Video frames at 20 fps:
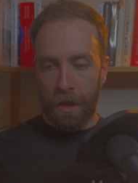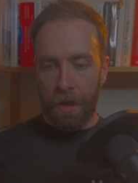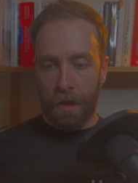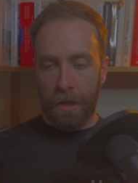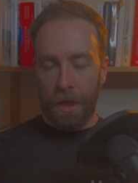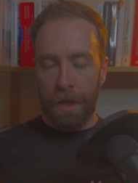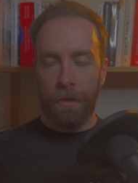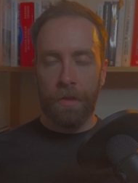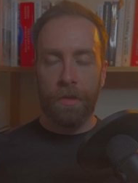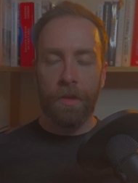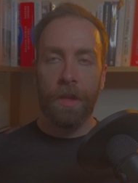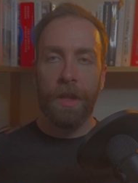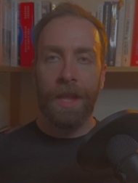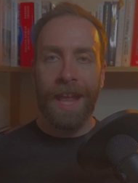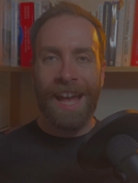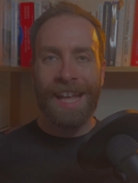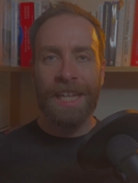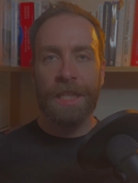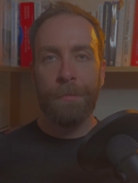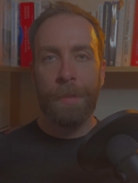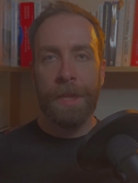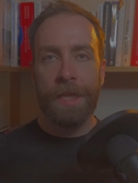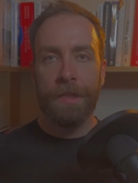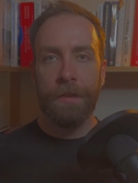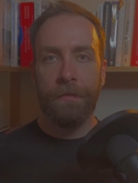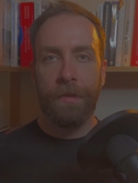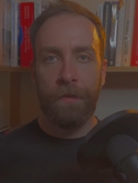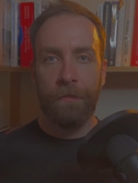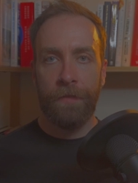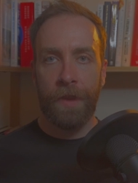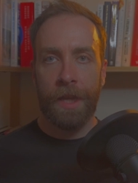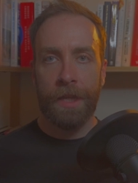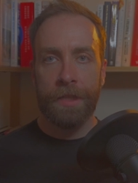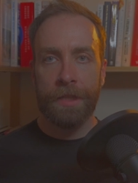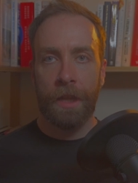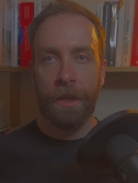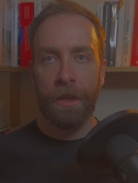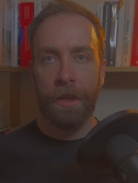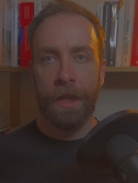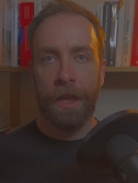Now, the last piece of advice
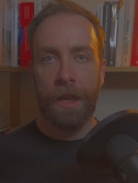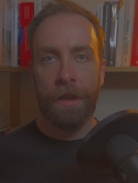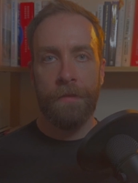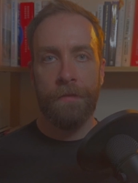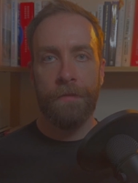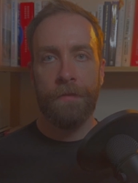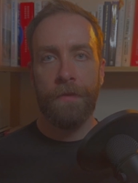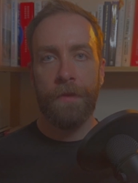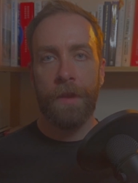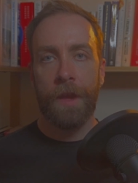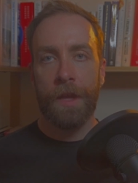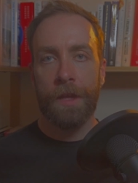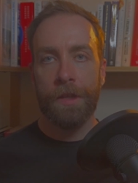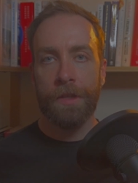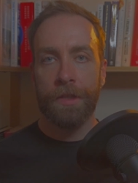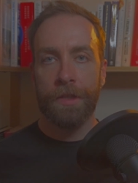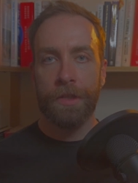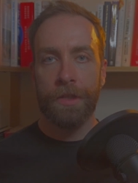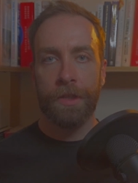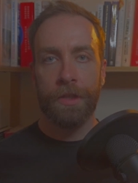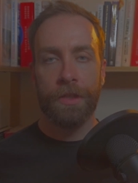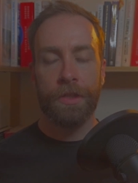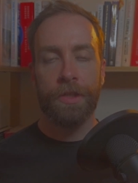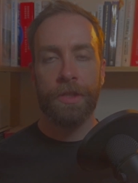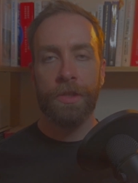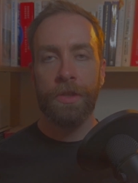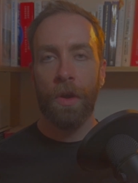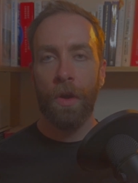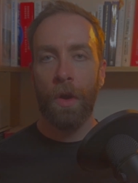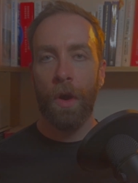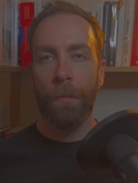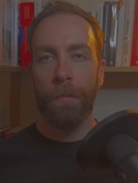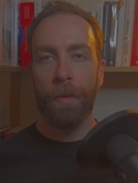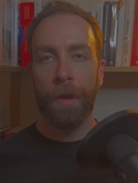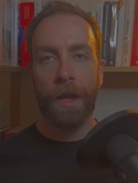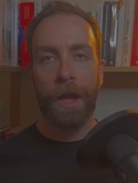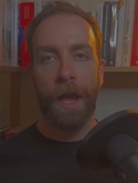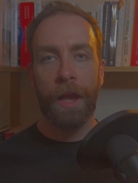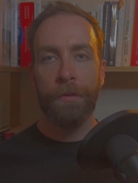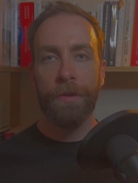I'll give is to stop
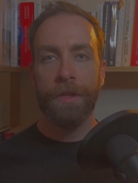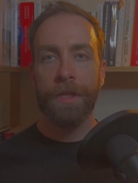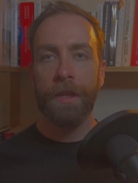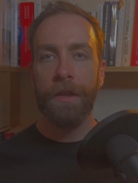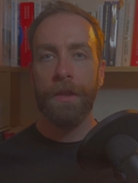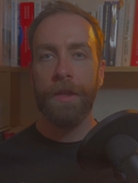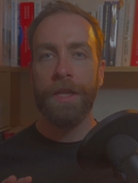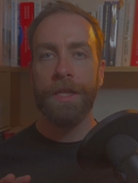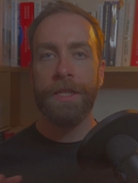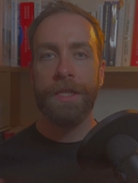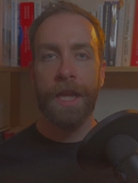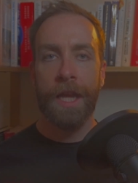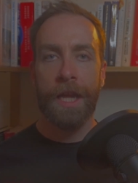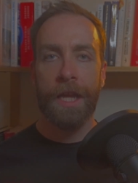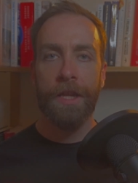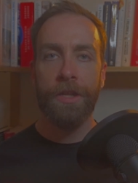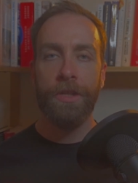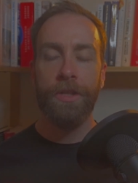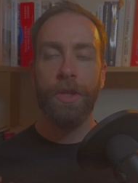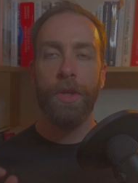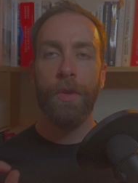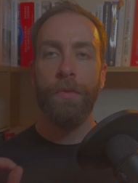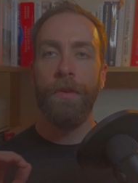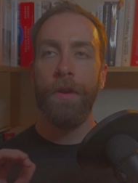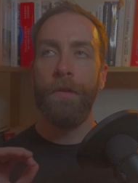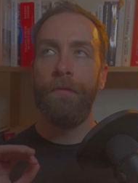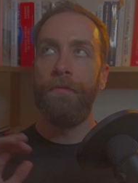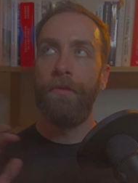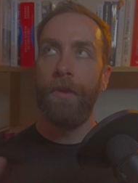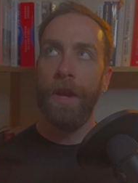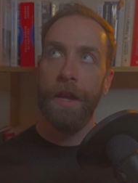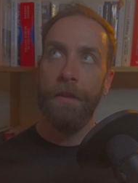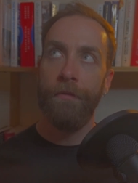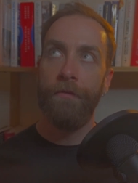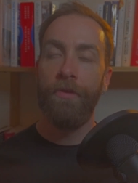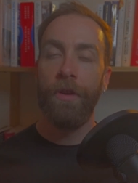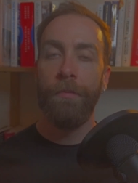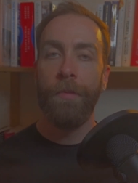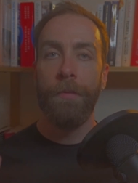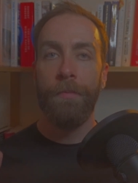counting the days you refrain
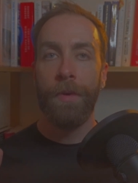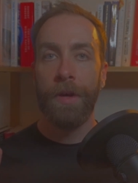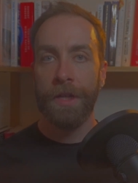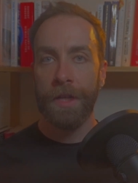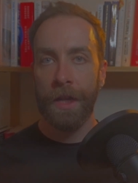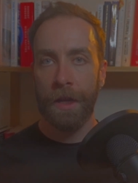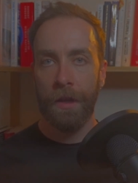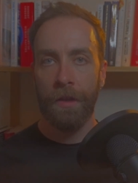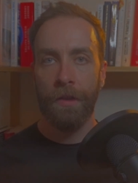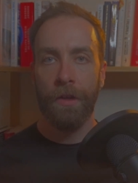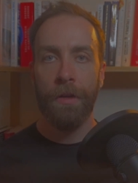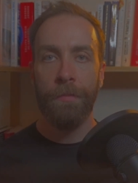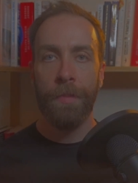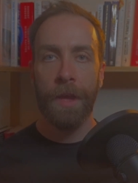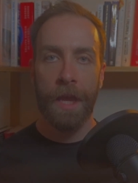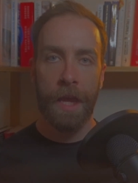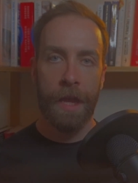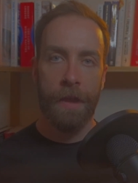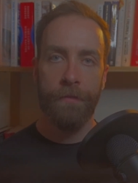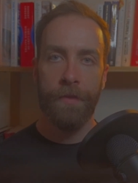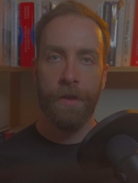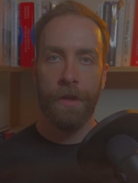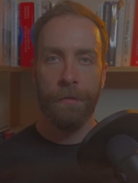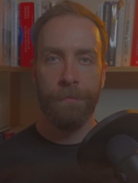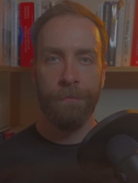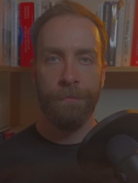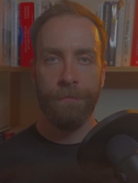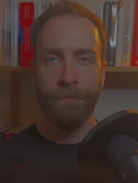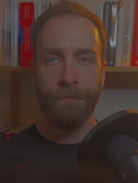from a particular behaviour.